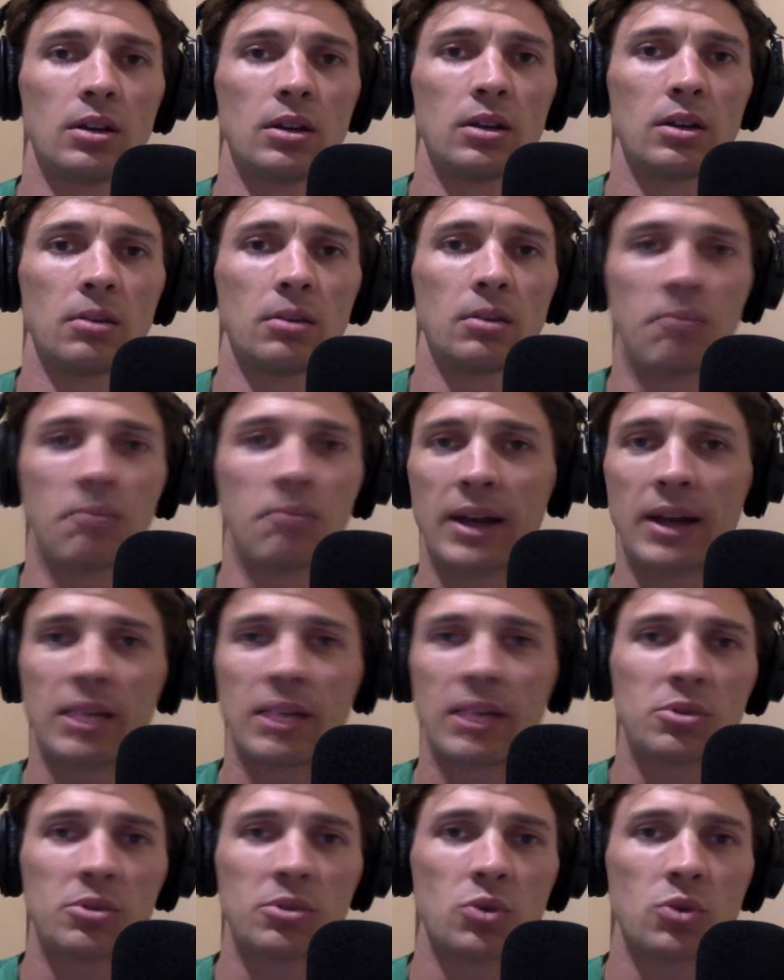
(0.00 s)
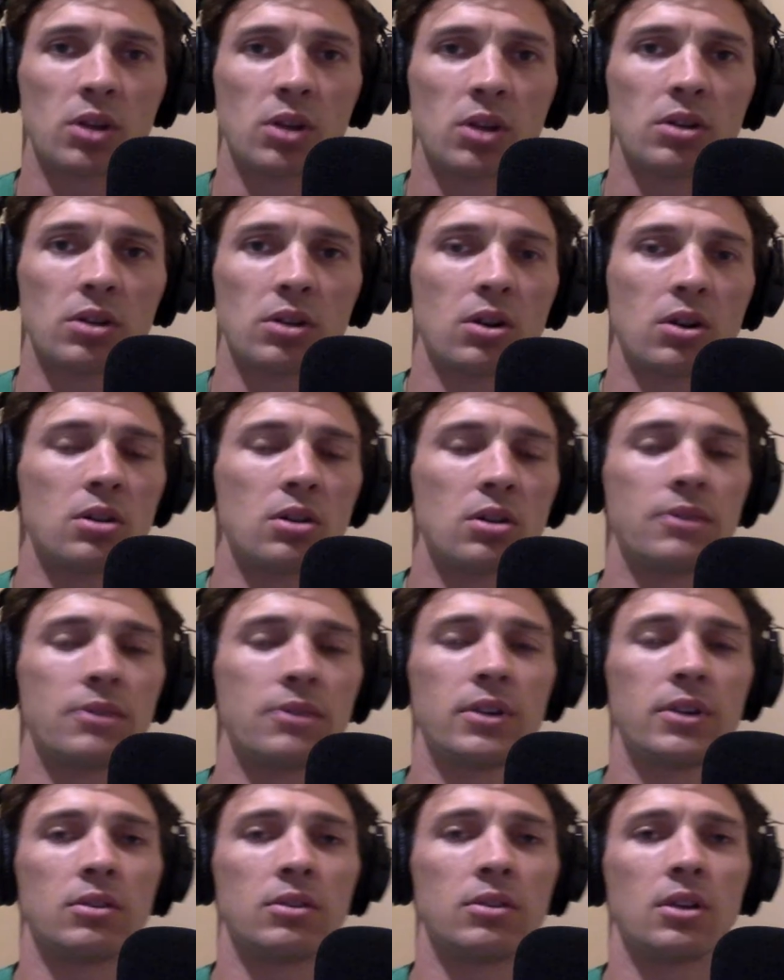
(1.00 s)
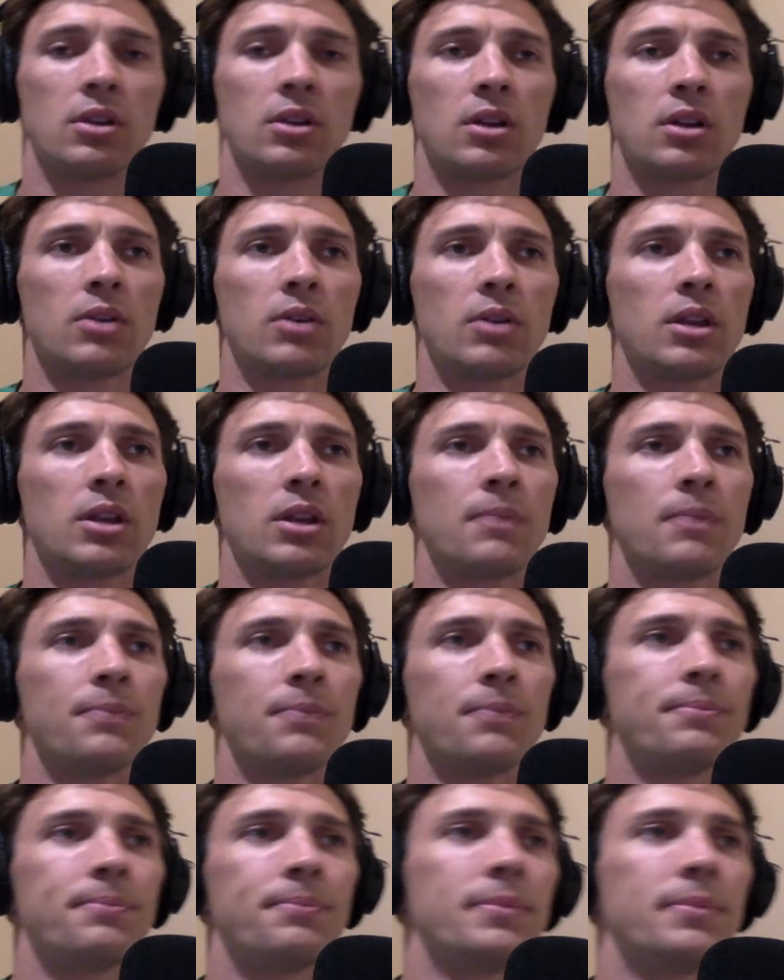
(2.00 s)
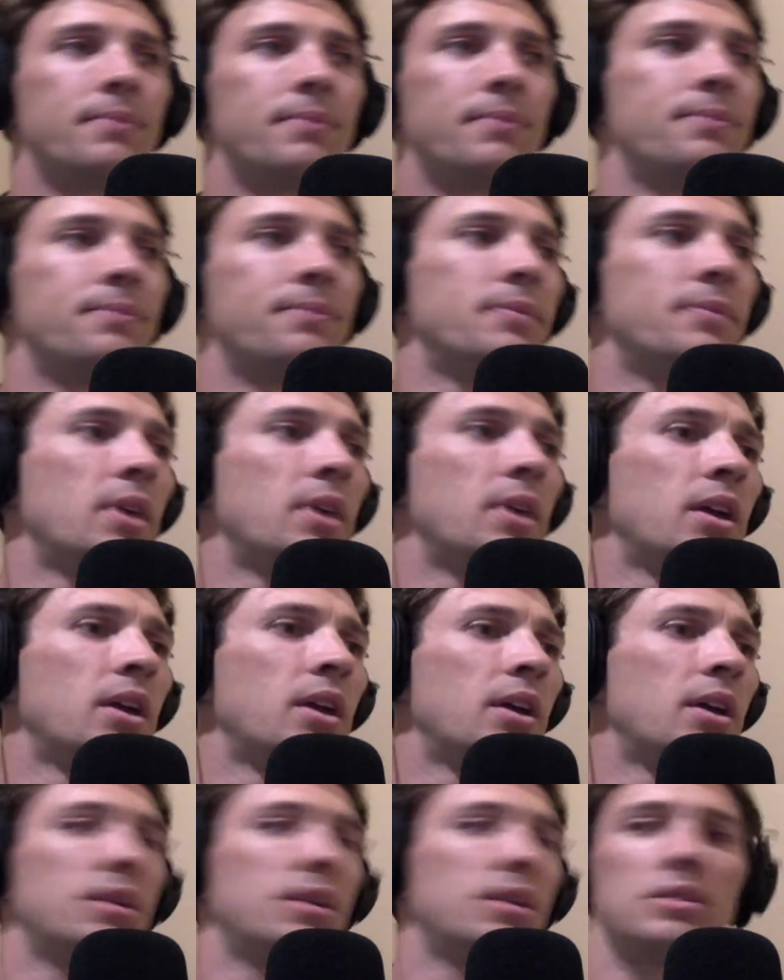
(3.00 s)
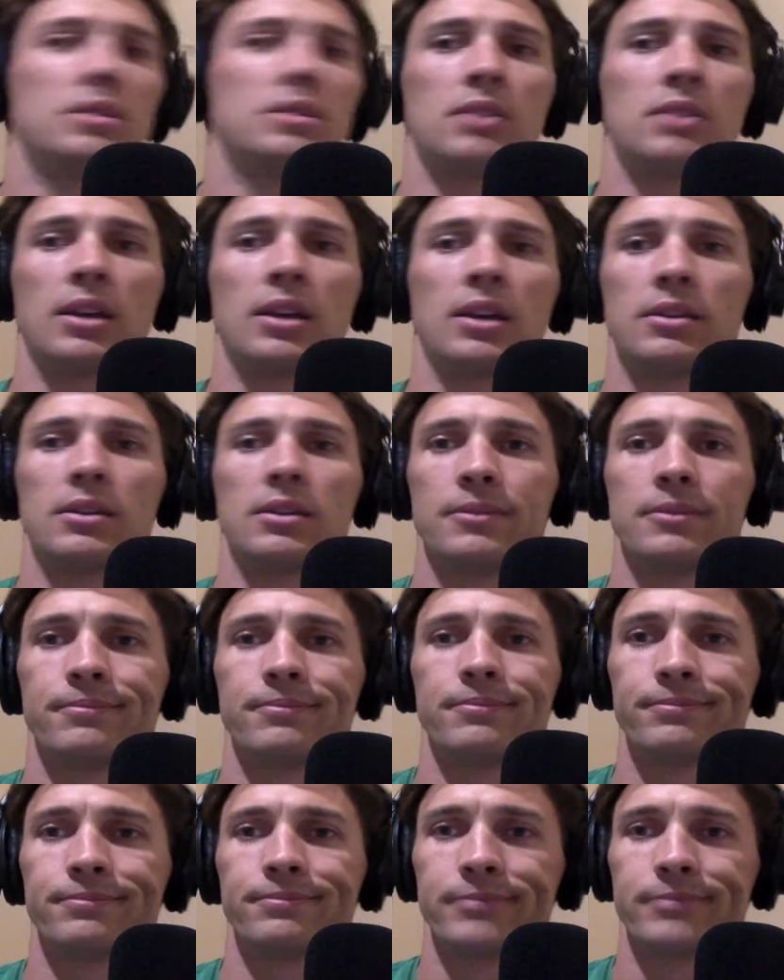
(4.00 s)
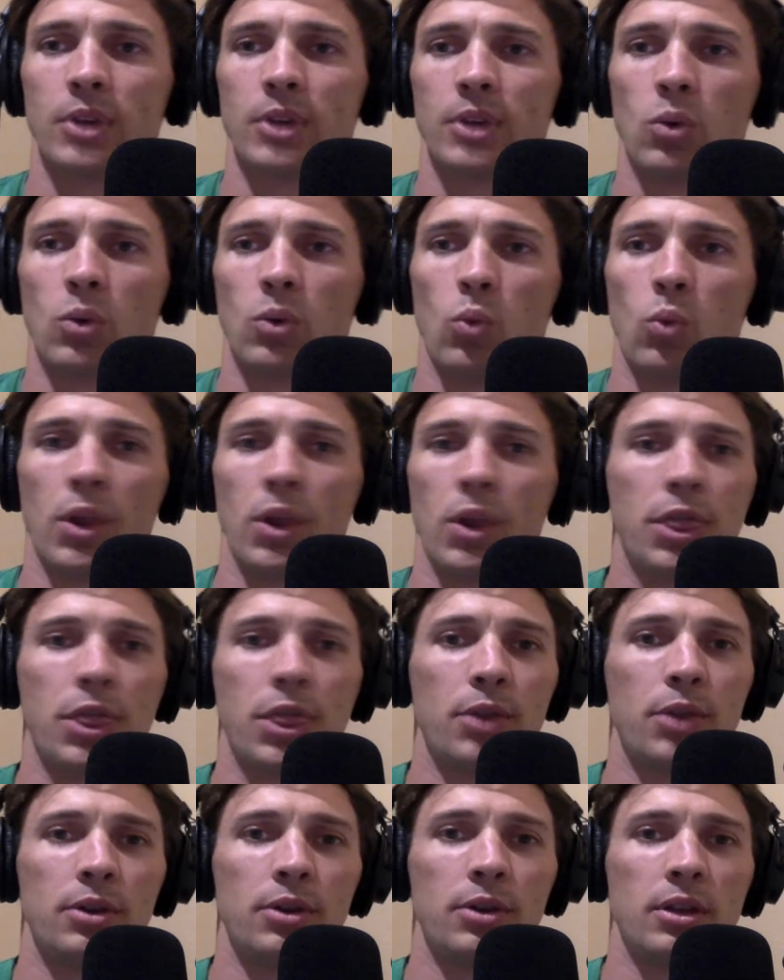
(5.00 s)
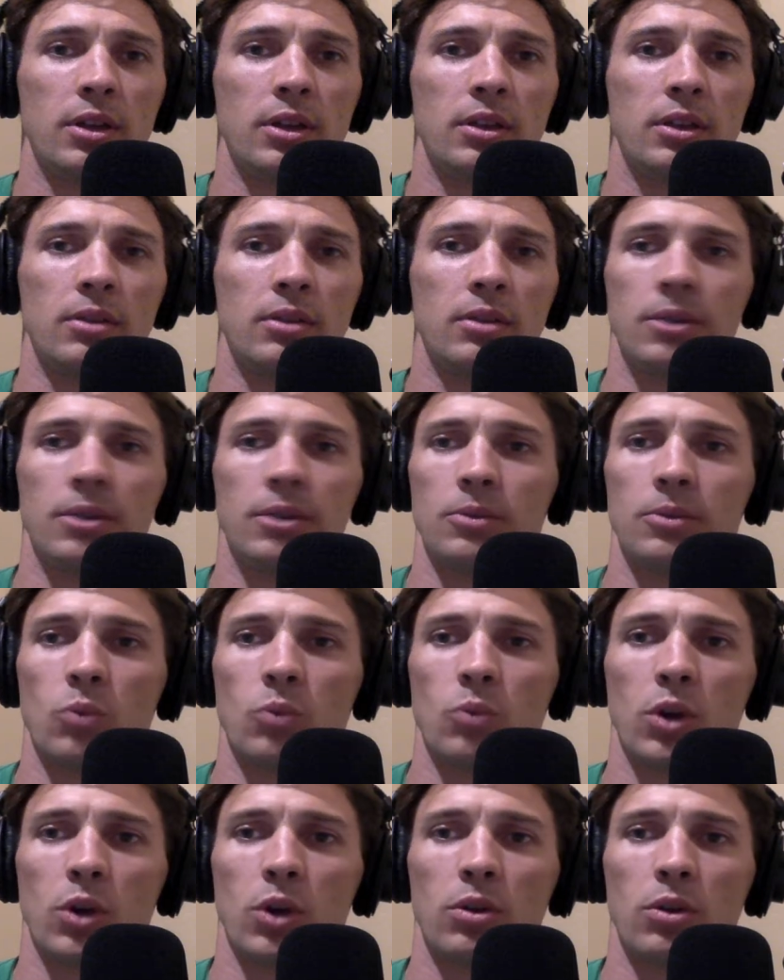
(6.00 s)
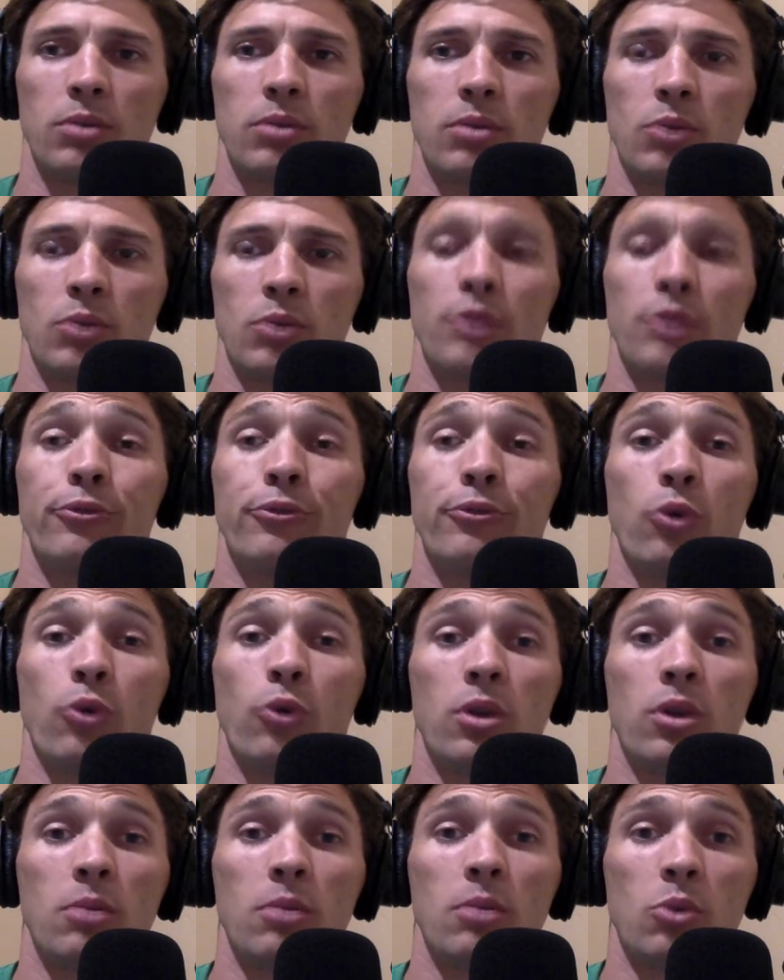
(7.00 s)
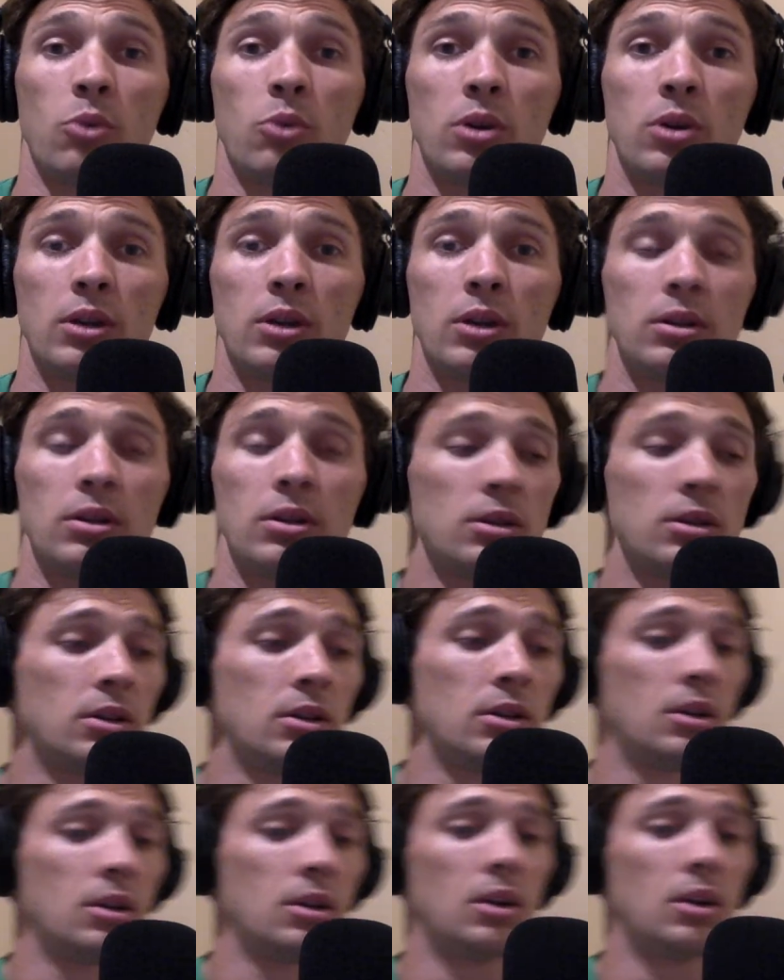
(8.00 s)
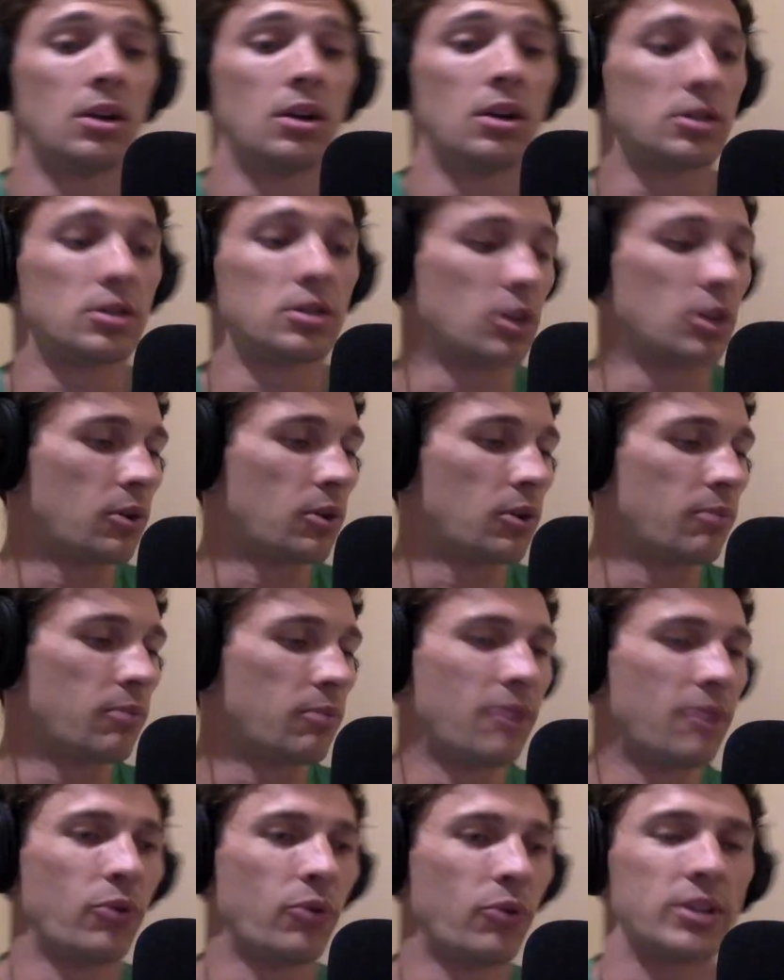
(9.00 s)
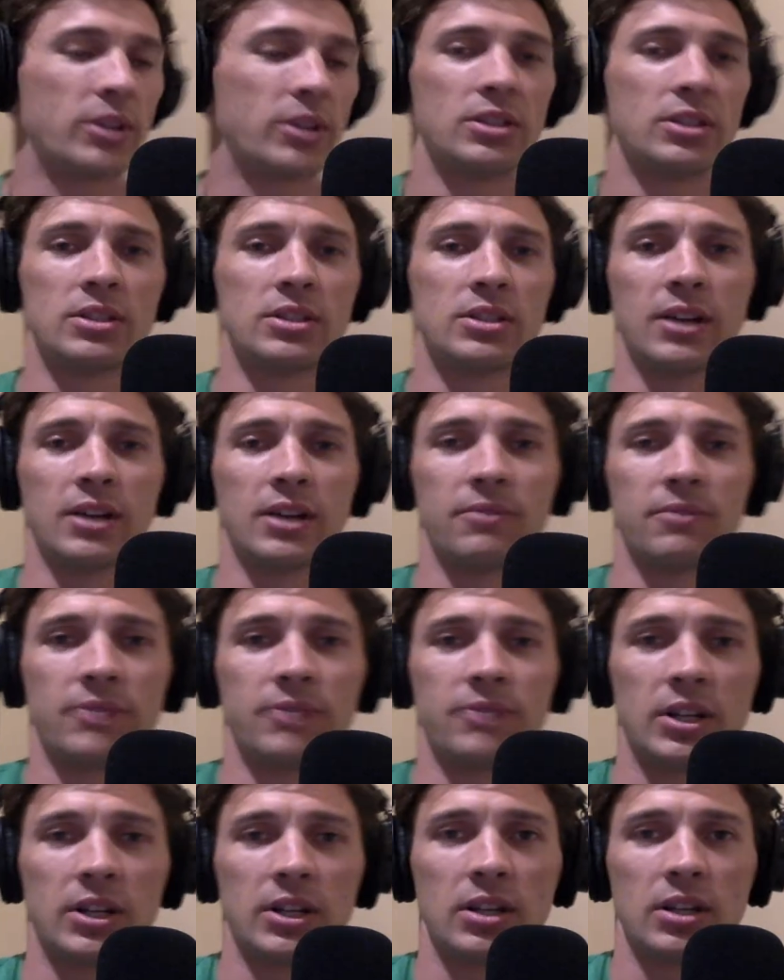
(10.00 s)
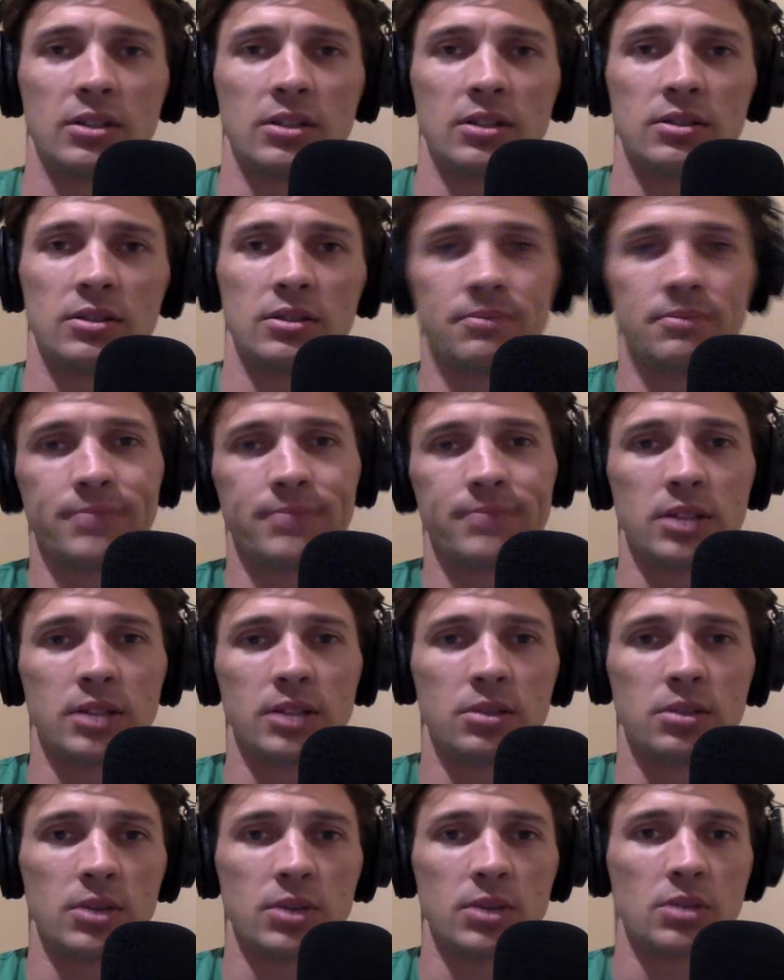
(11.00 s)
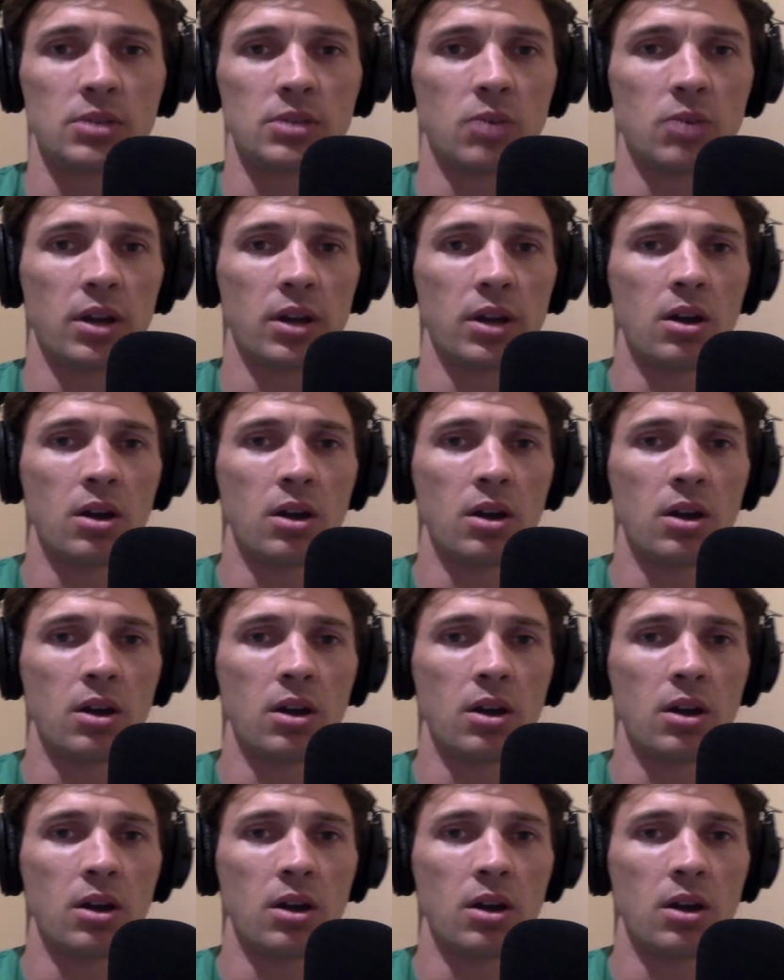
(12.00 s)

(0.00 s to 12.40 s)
my name is Raleigh Carter, if you don't know that already. And it's like 1:30, no, 1:04 in the morning. So if my voices sound funny, that's the reason why.